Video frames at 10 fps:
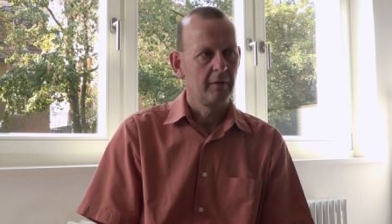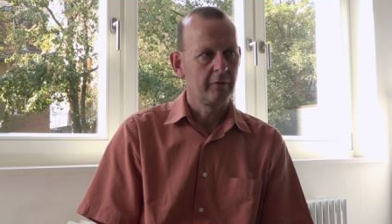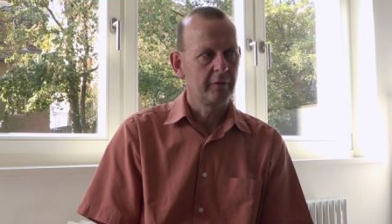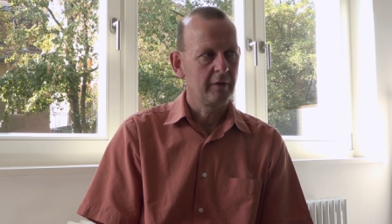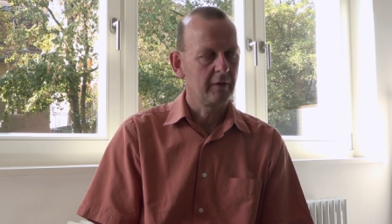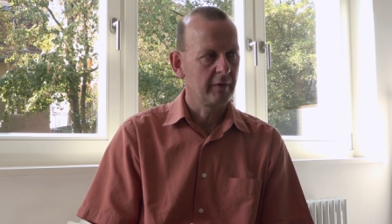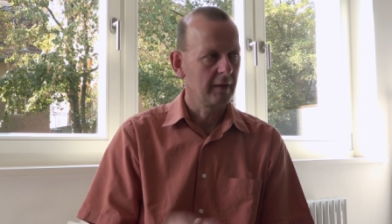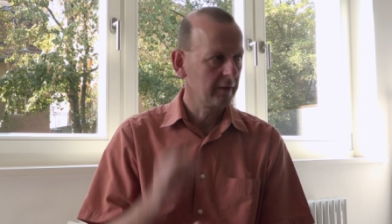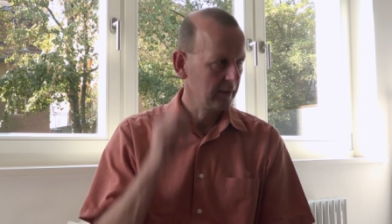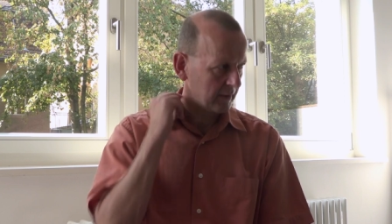city
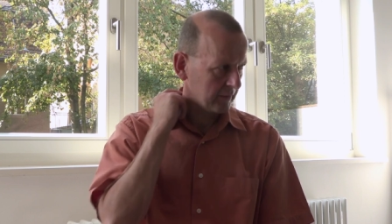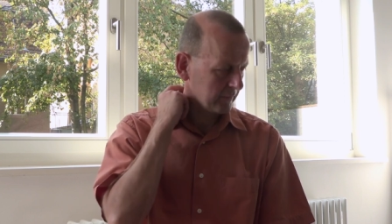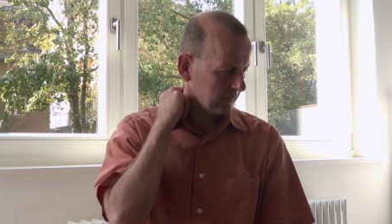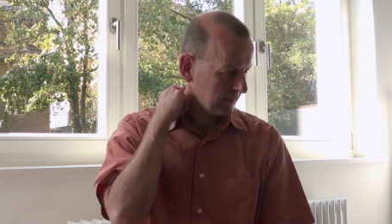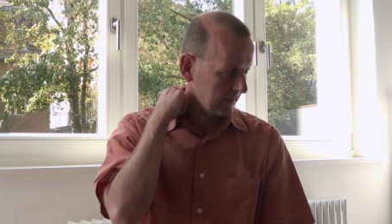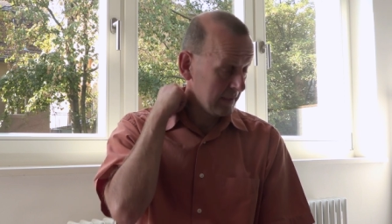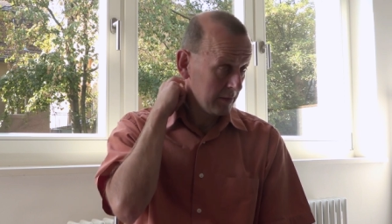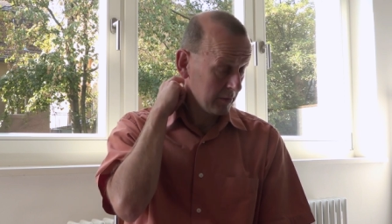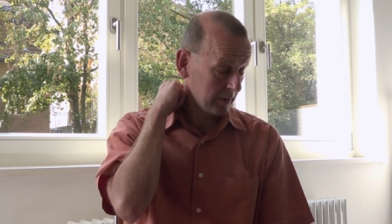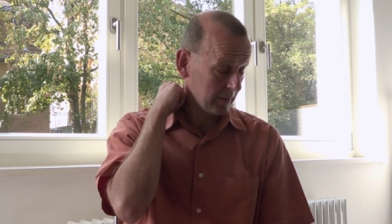that has, in
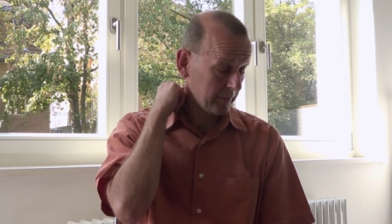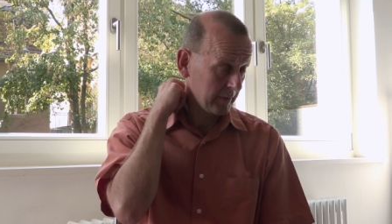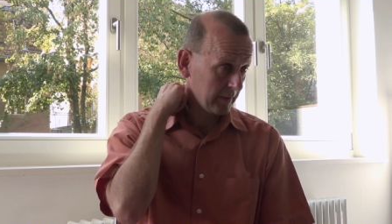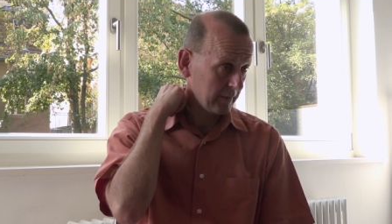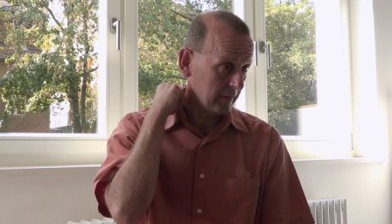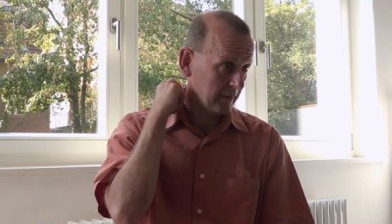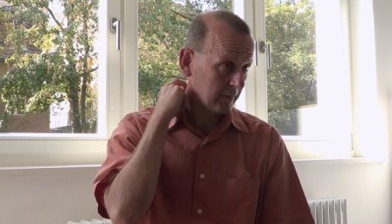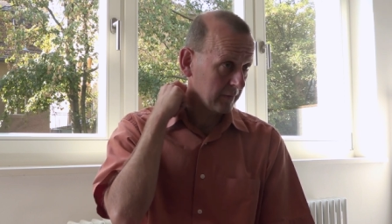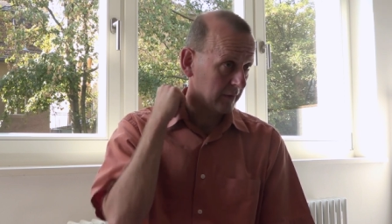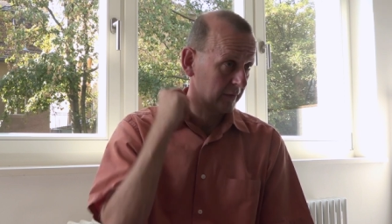Europe, that
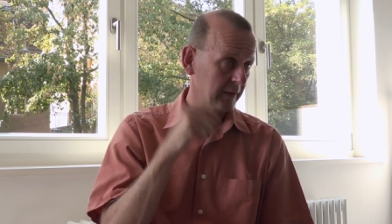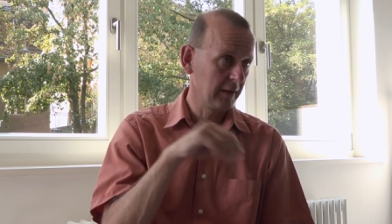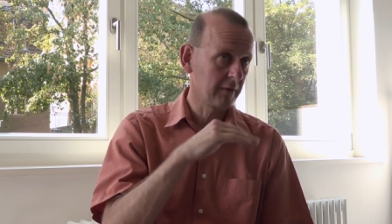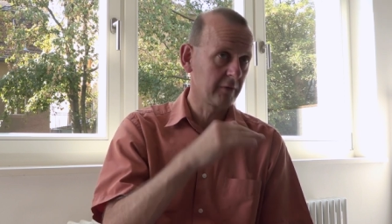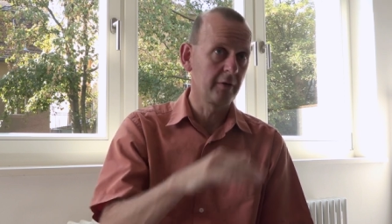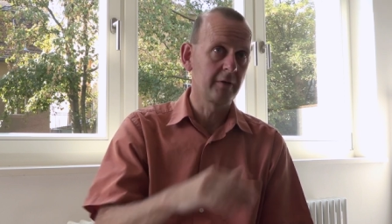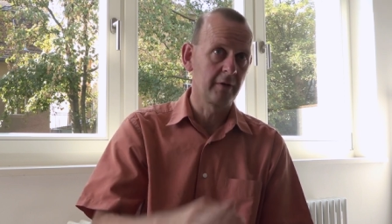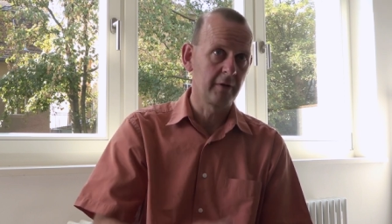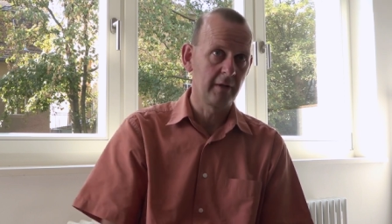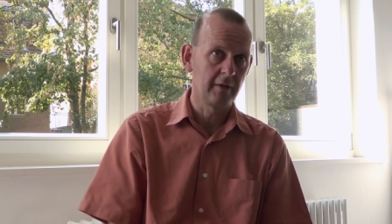is, I think, third
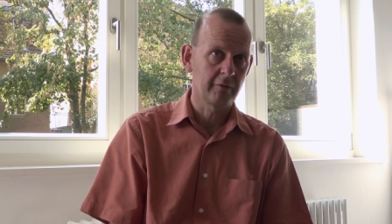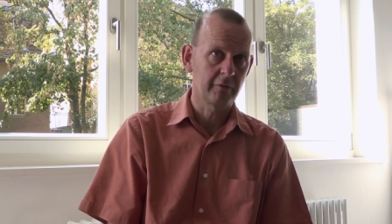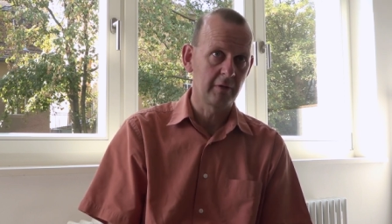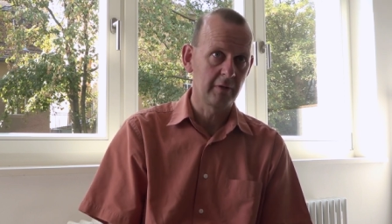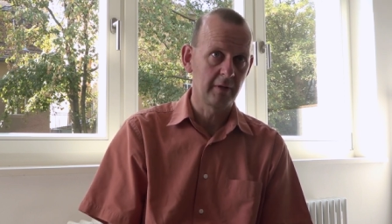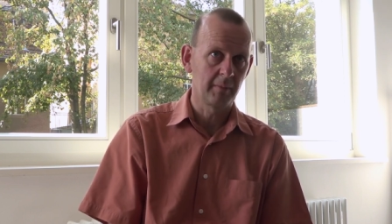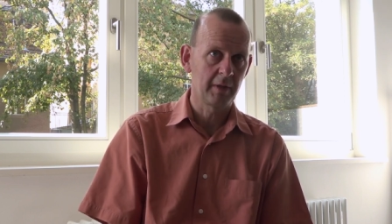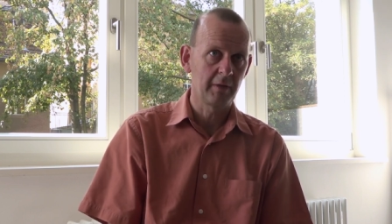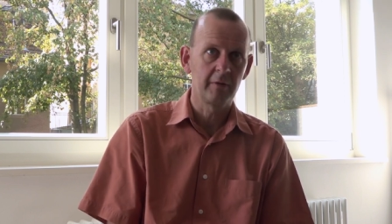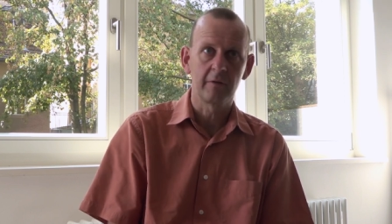on the list, following
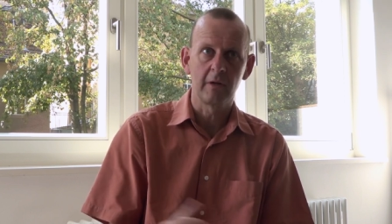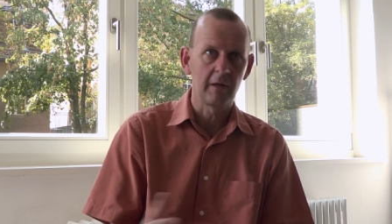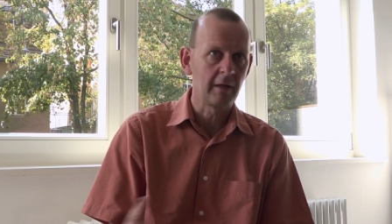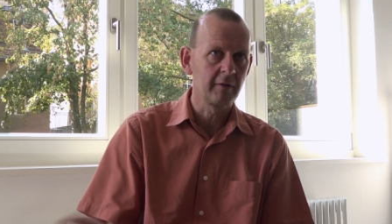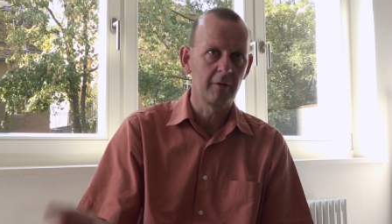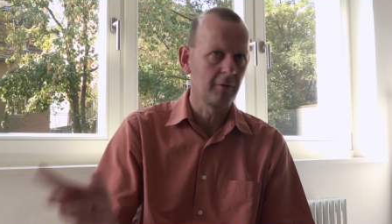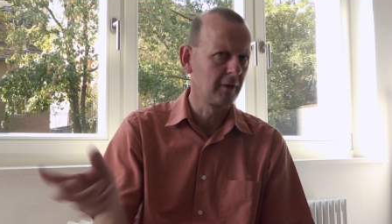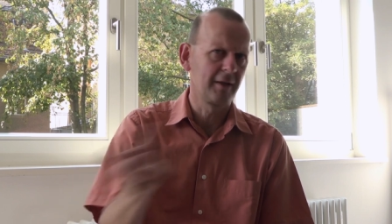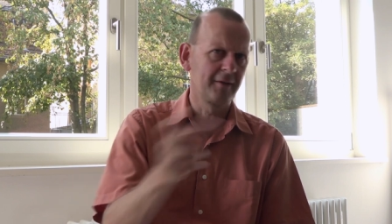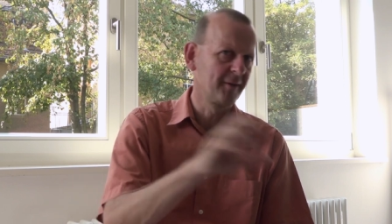Paris and London, or
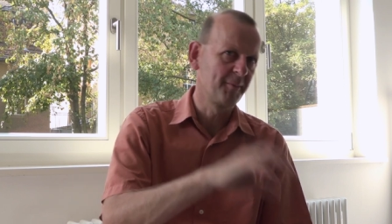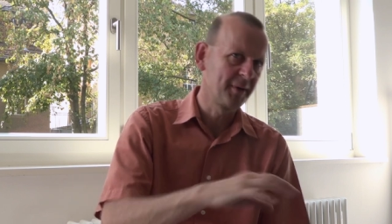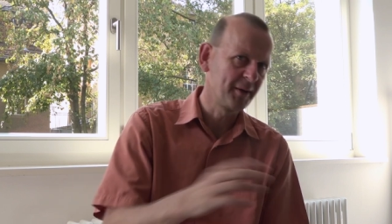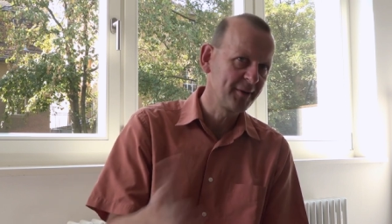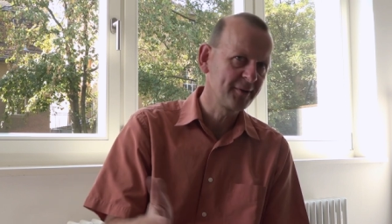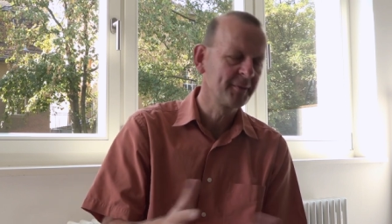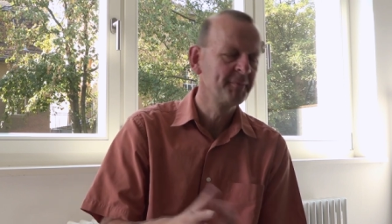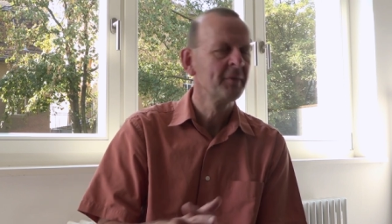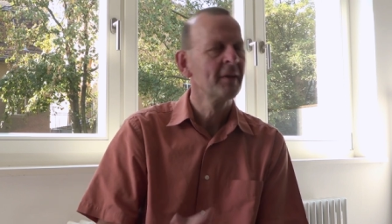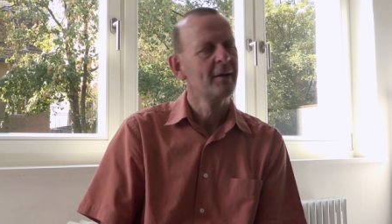London and Paris.
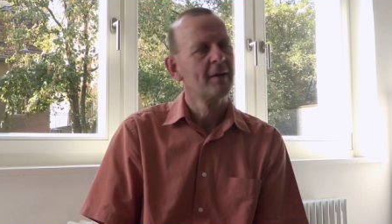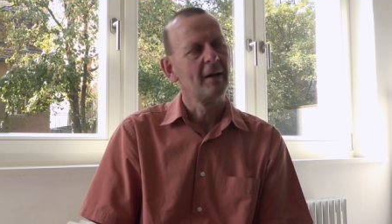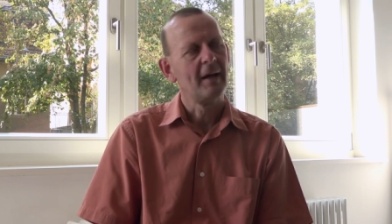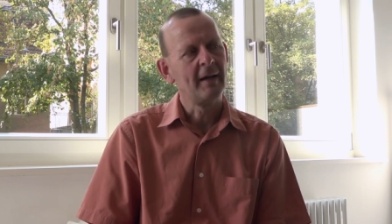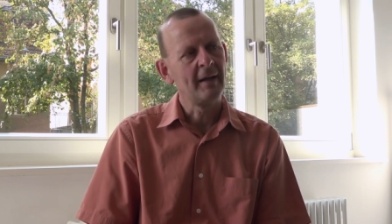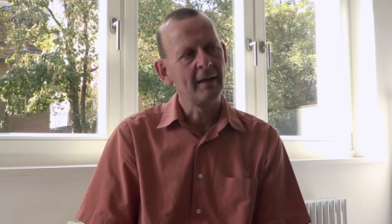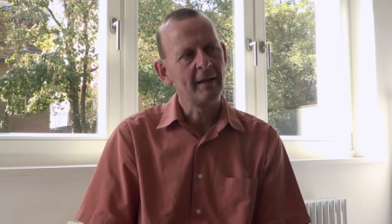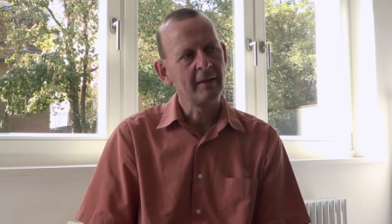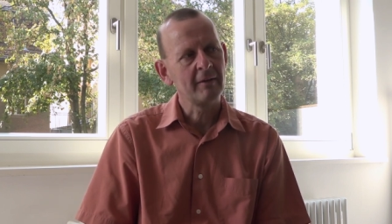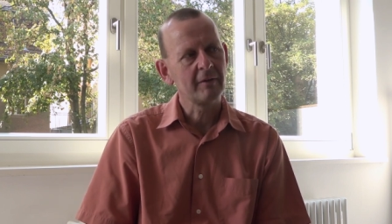
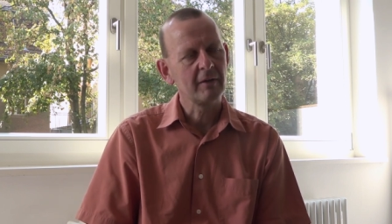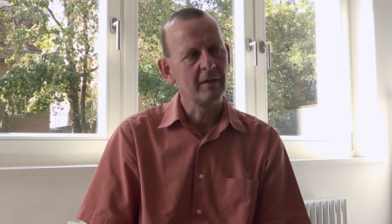And